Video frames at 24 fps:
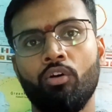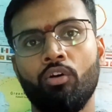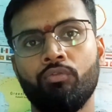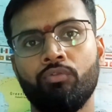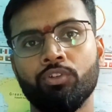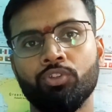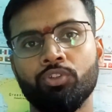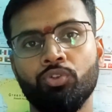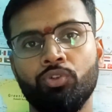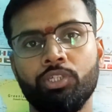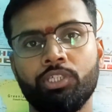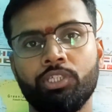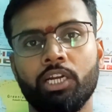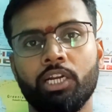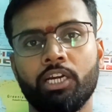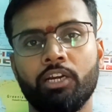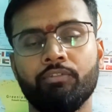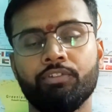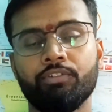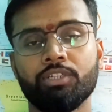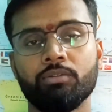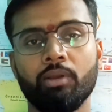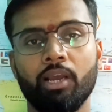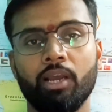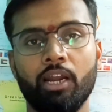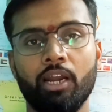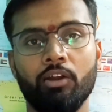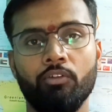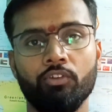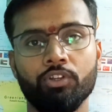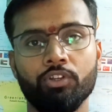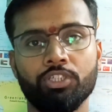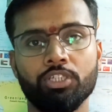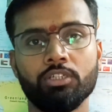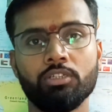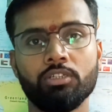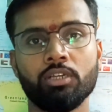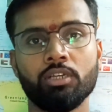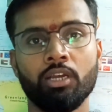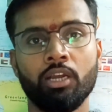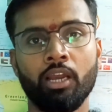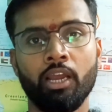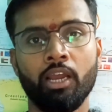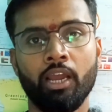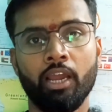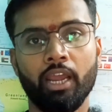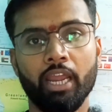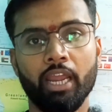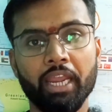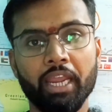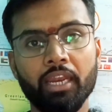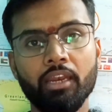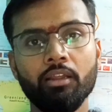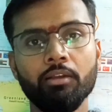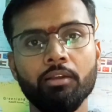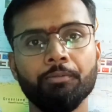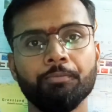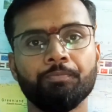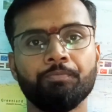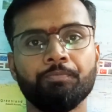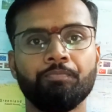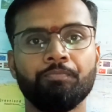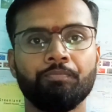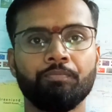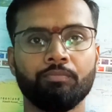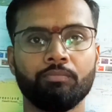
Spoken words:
of judicial activism and which is in